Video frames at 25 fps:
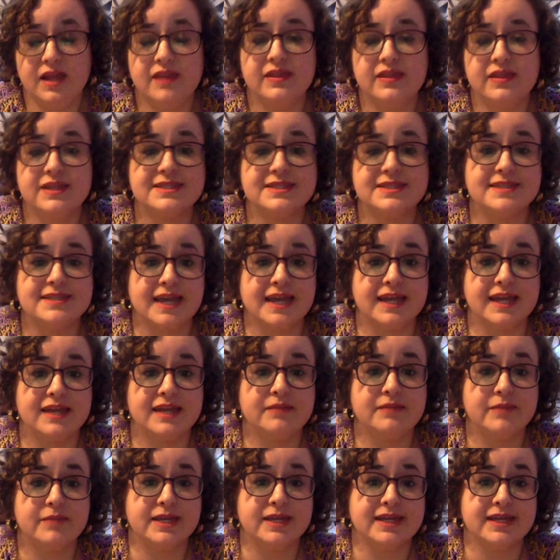The second
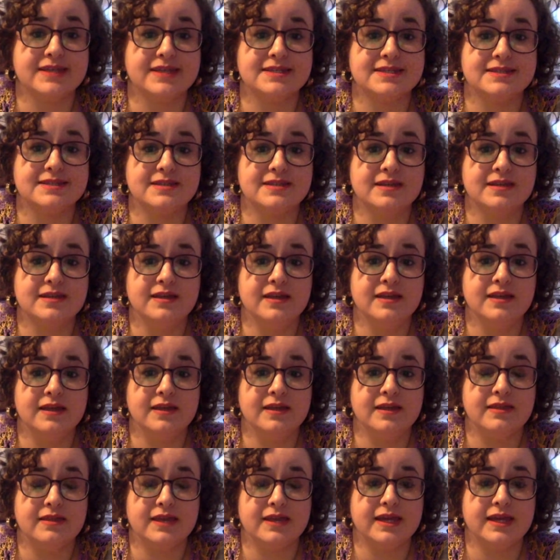biggest
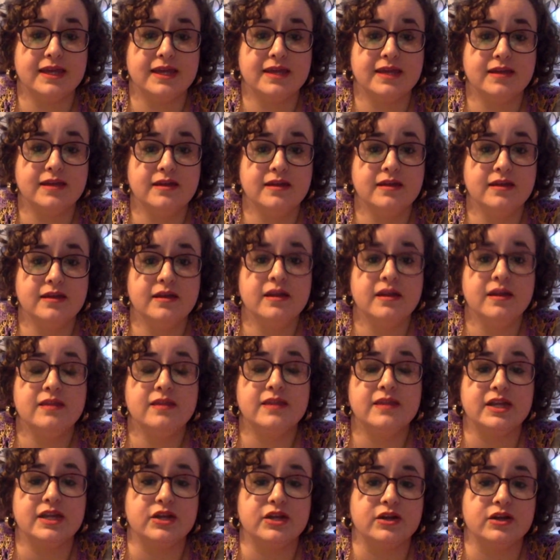thing
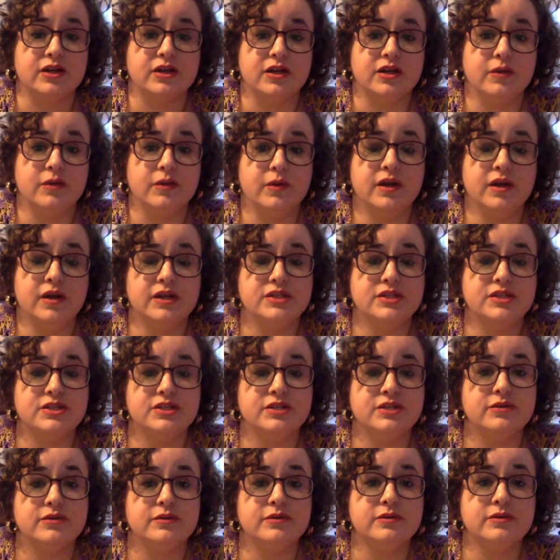that you're going to want to
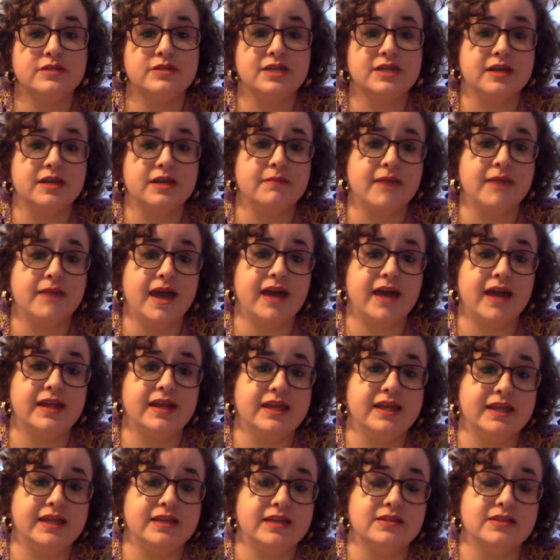do to combat
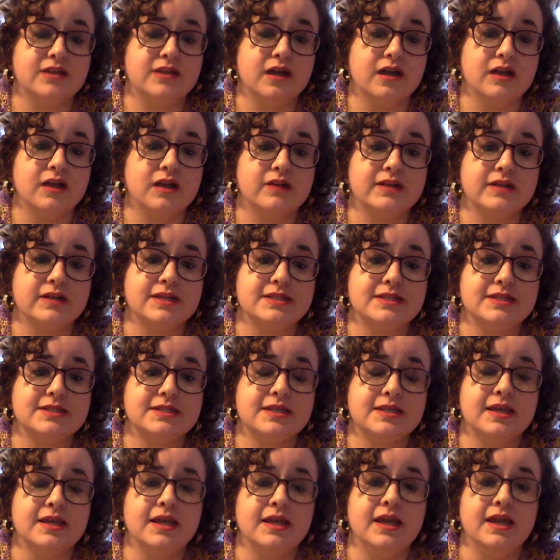heat intolerance
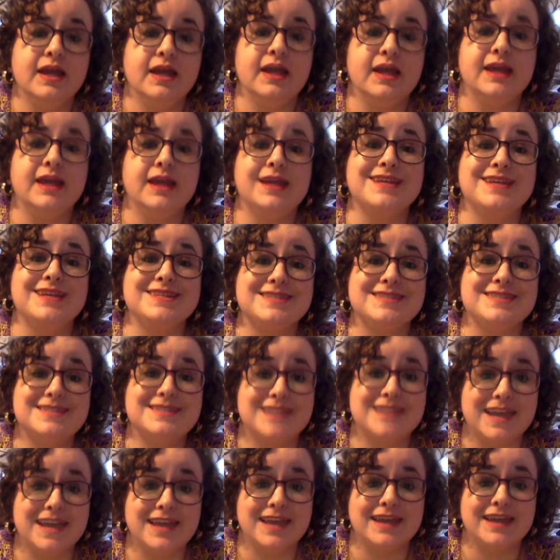is
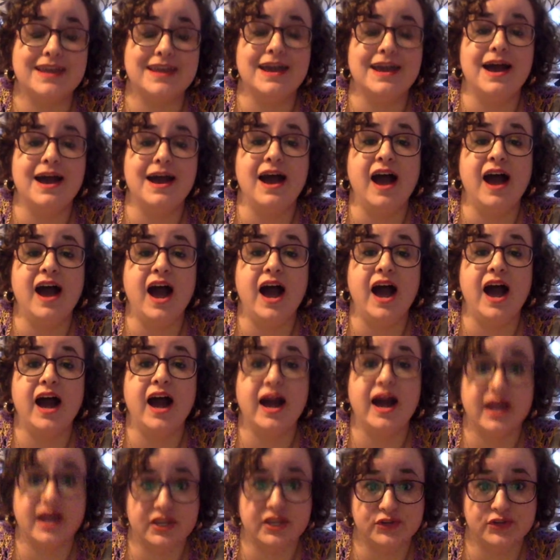stay
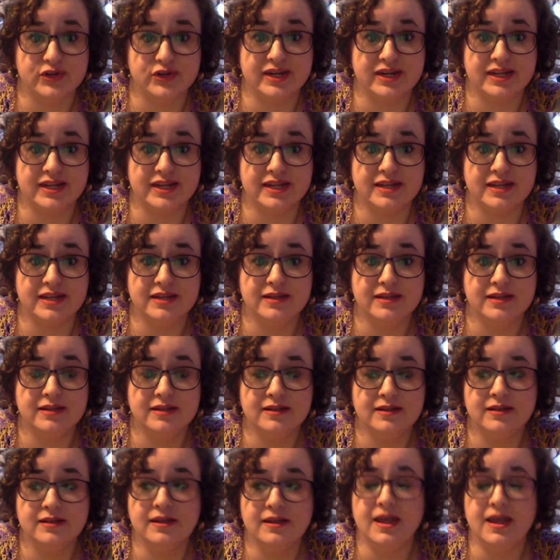hydrated
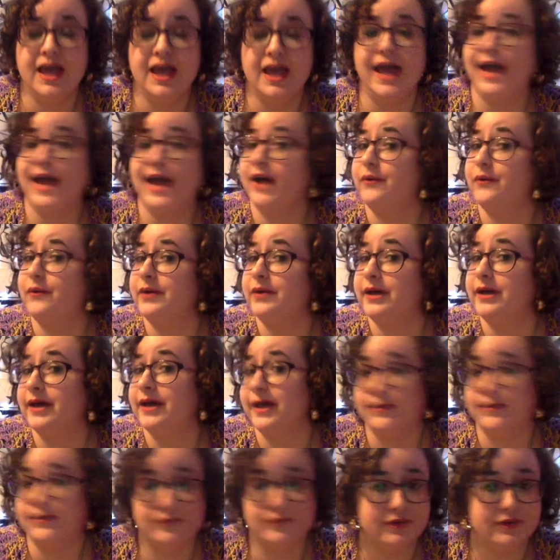
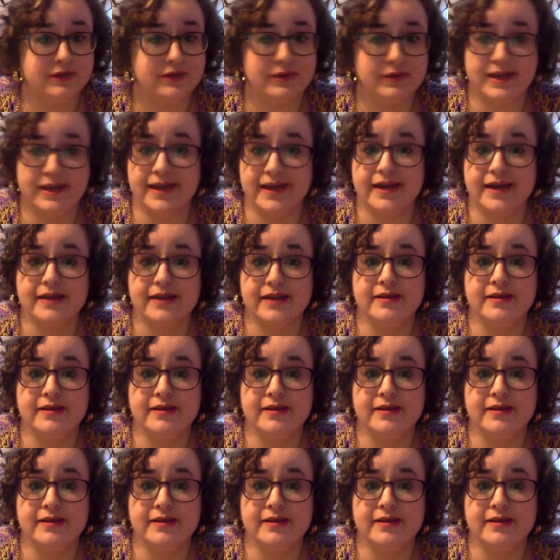however you can.